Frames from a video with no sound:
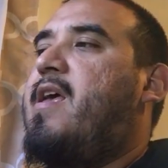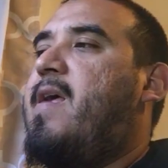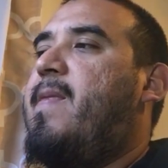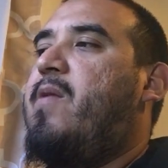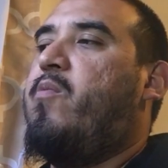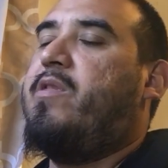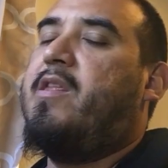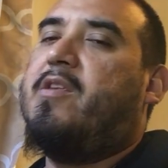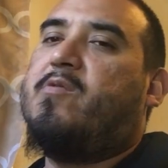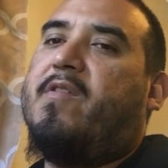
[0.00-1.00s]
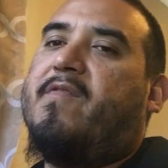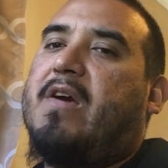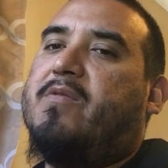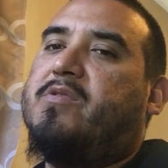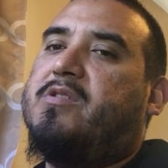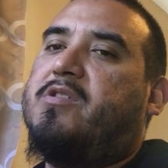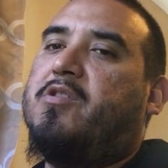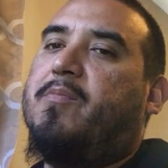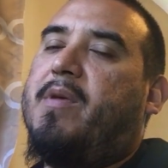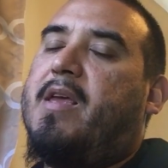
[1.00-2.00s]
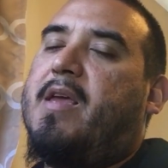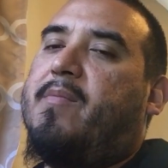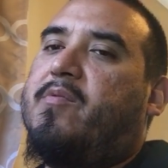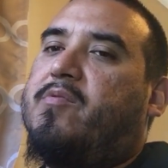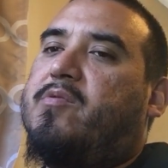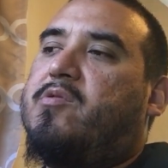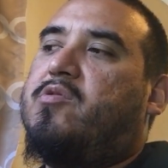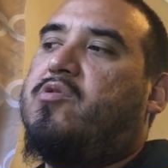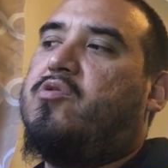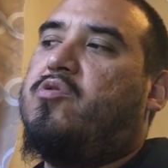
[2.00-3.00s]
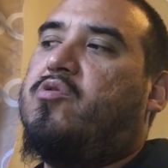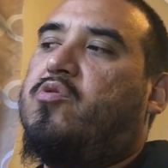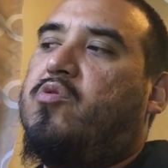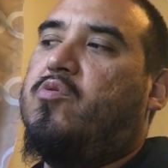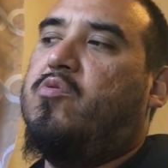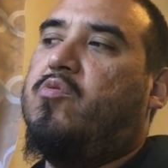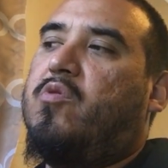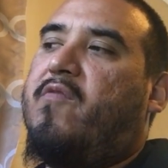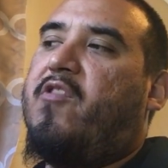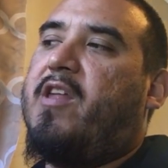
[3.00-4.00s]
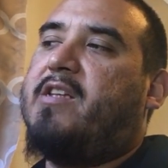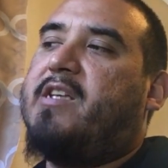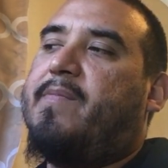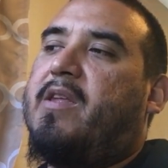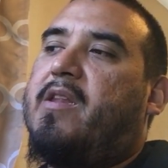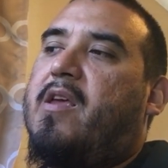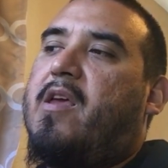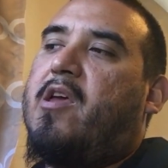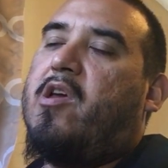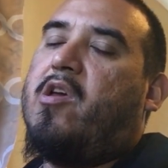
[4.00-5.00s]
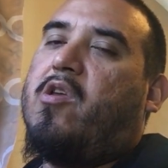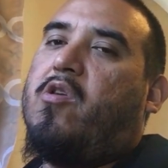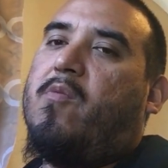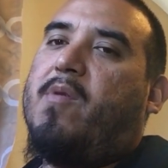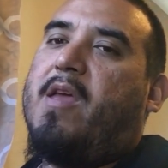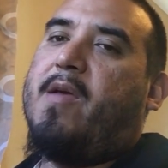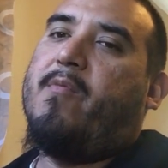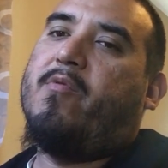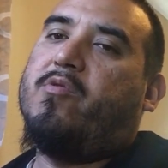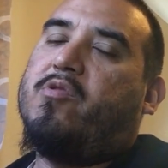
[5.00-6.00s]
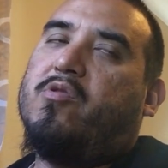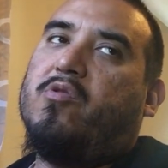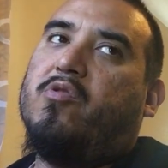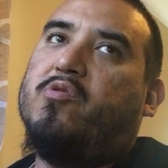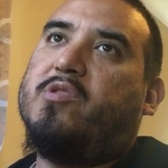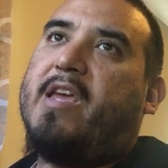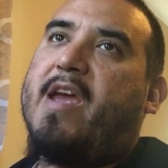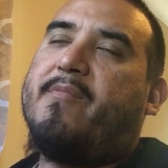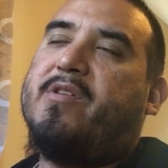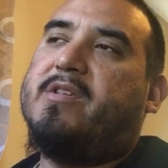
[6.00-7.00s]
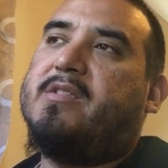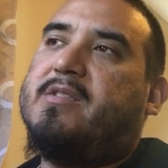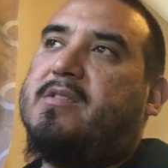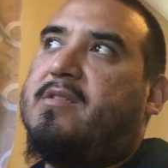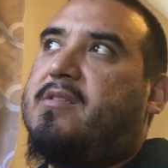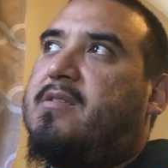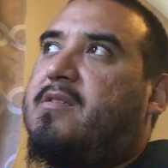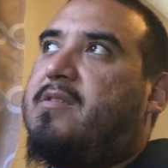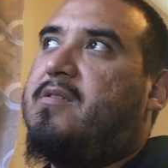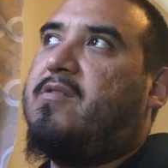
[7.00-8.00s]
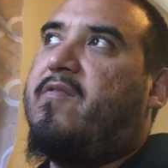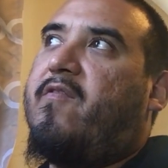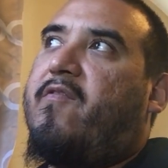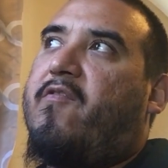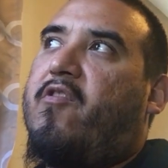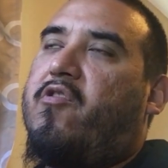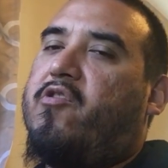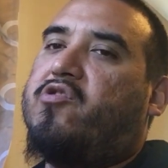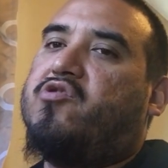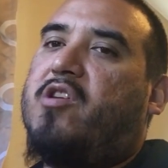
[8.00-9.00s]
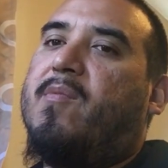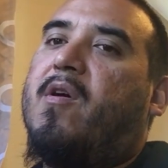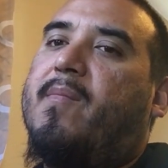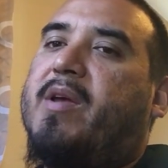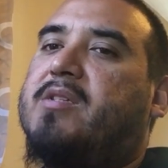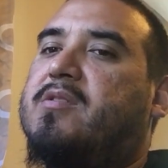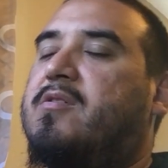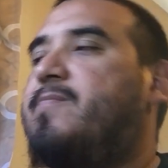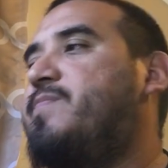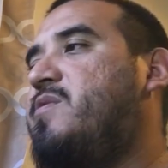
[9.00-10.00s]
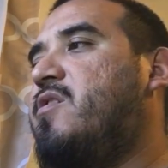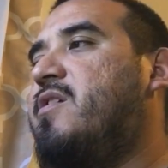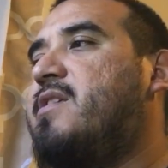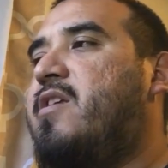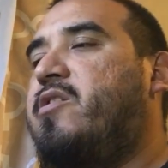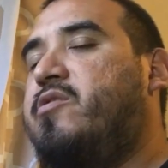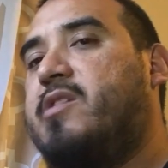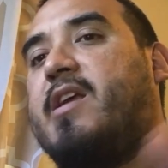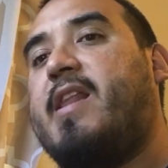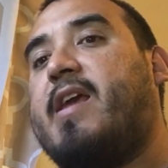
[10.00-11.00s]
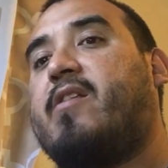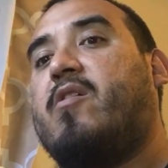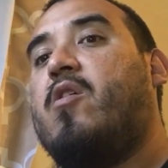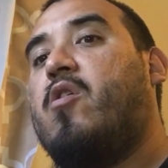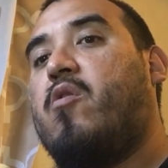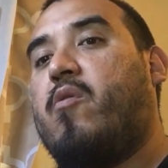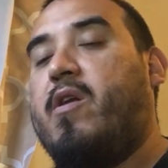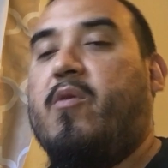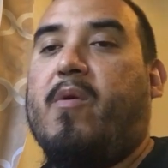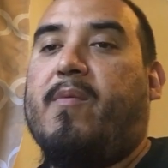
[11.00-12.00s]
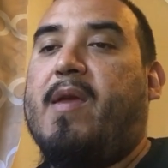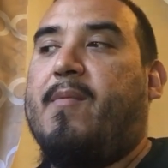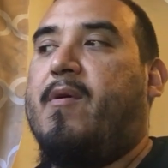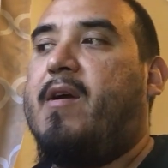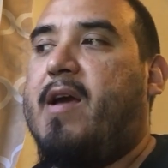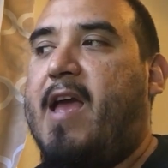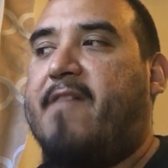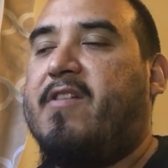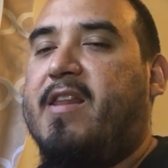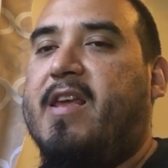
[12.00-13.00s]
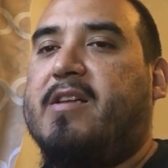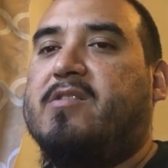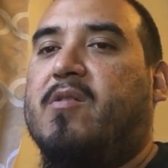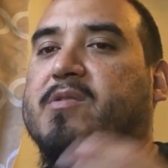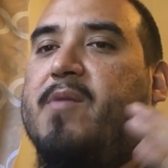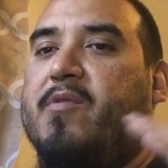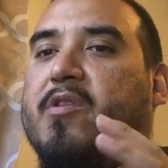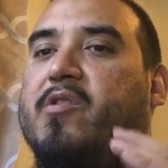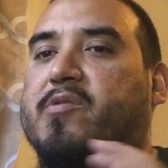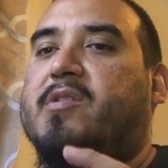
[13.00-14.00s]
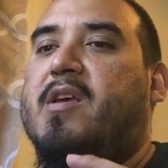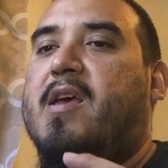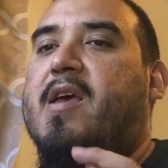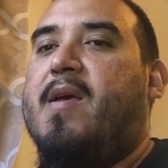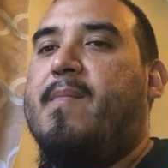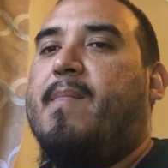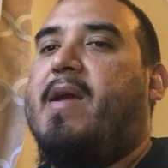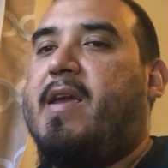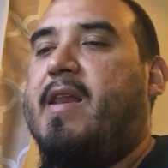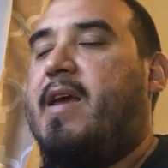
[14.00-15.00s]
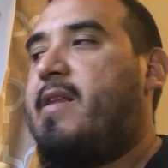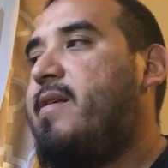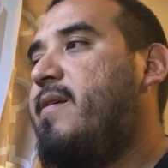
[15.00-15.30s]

and then within those twenty-four hours, you'll be able to, if you get accepted, you'll be able to use cameras for your stream on Mixer. So that's how you use a Kinect or any web camera. I have a Kinect, so I was able to use my Kinect.